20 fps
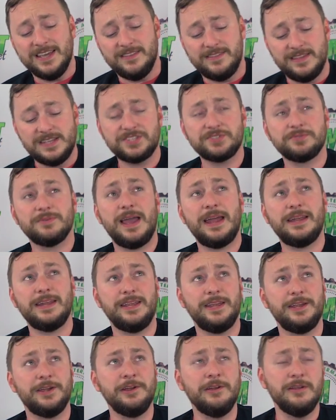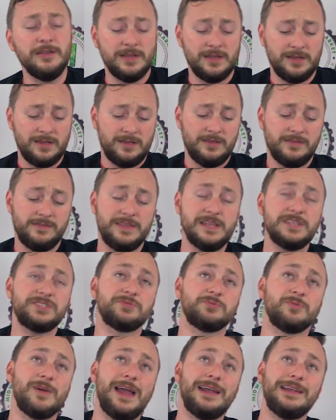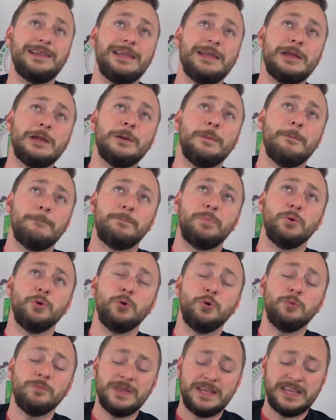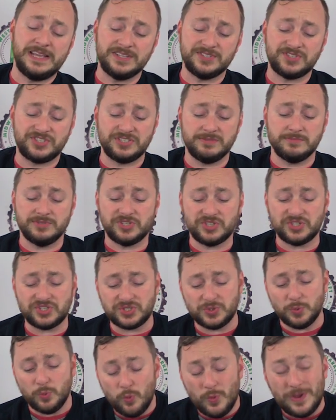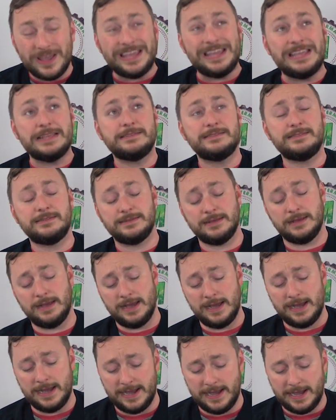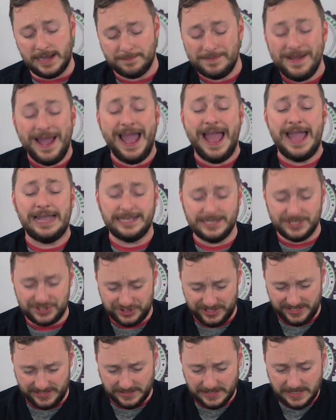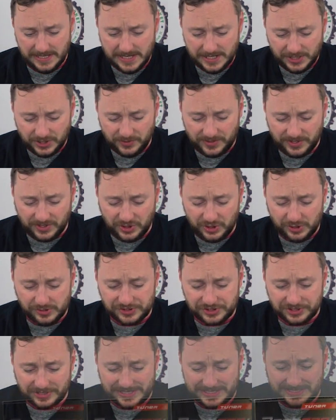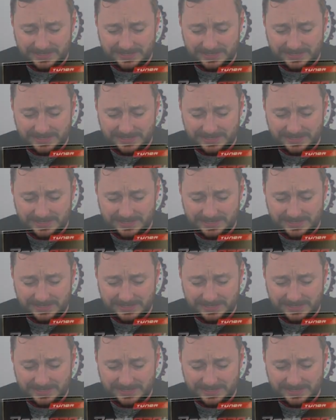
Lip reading: This right here, boom, is some sweet packaging. You can usually